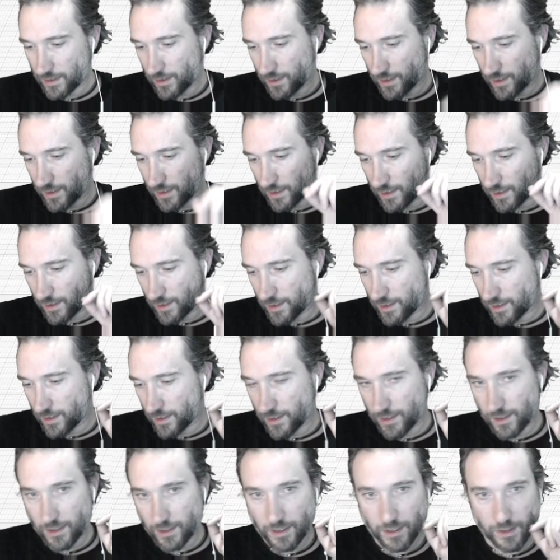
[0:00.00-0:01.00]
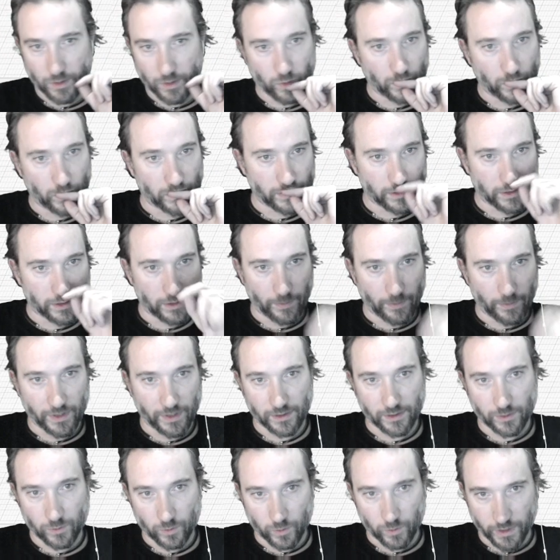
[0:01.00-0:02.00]
What's the
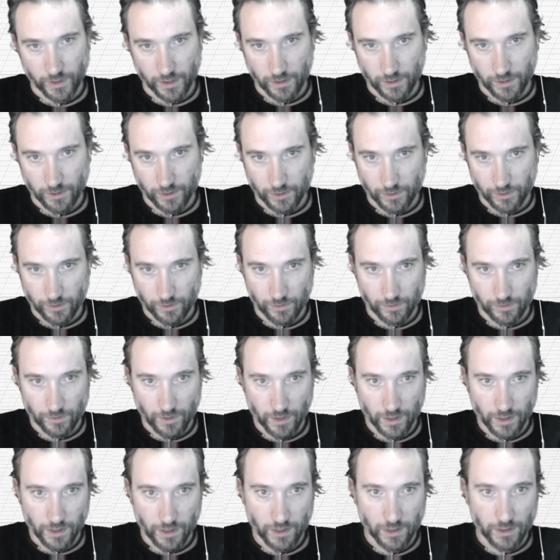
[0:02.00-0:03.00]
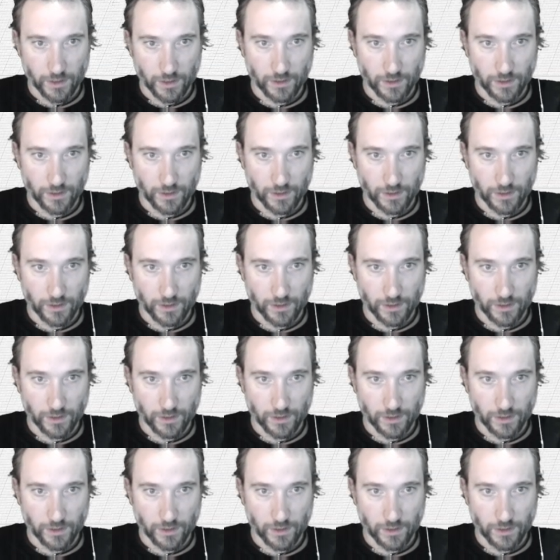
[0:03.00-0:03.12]
best way to do that?